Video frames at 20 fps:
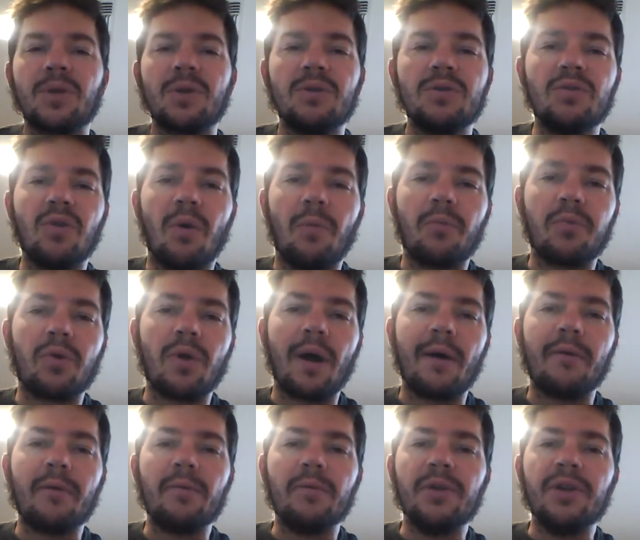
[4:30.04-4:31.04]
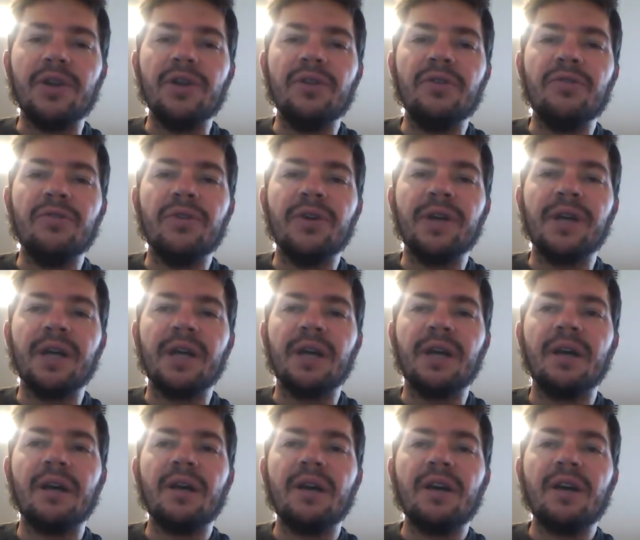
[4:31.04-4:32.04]
So I'm probably doing
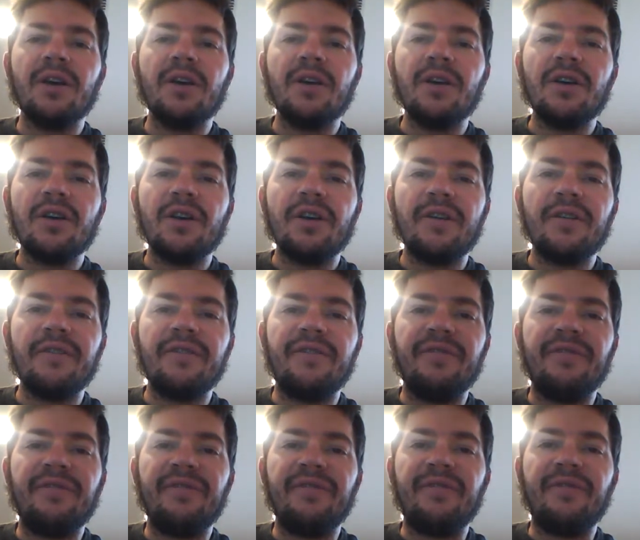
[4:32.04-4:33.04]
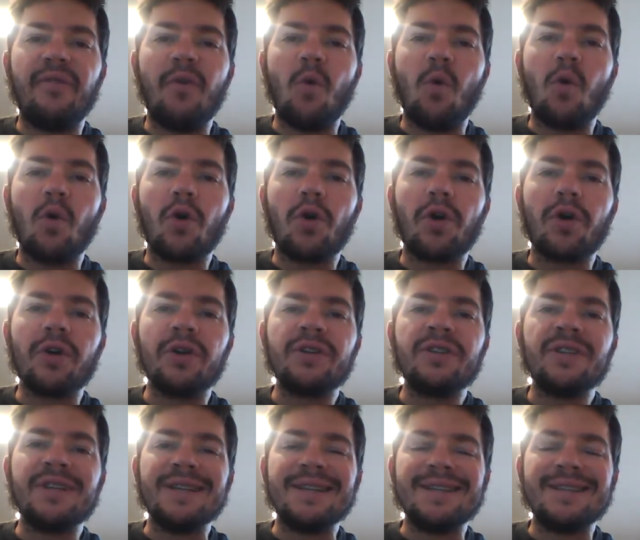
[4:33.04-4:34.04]

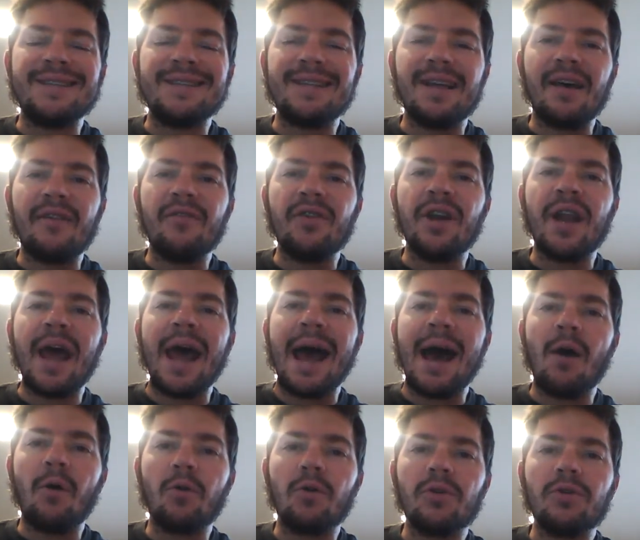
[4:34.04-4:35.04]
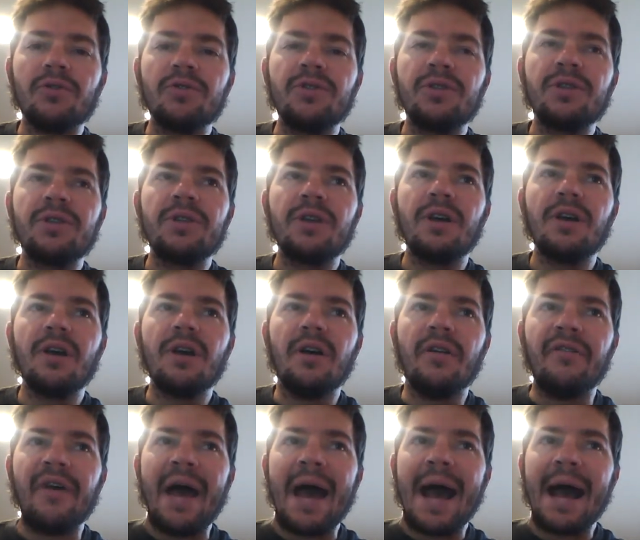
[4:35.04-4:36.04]
four to seven hours
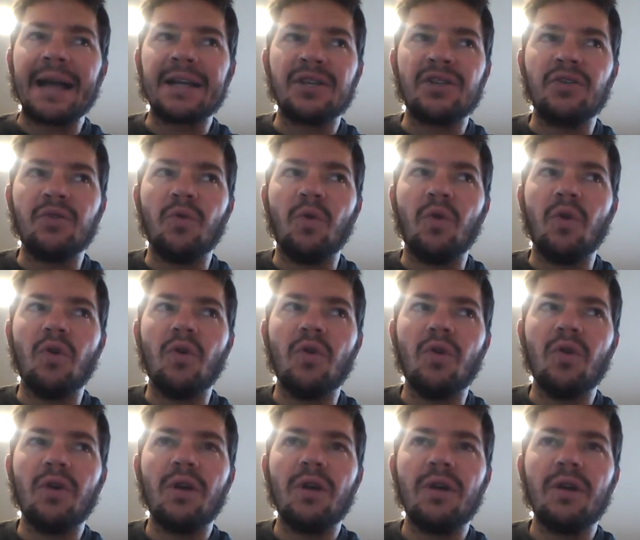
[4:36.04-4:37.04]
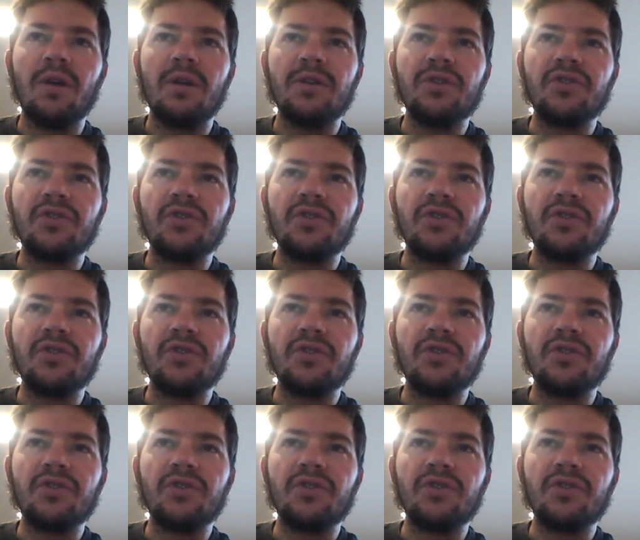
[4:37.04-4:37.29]
of actual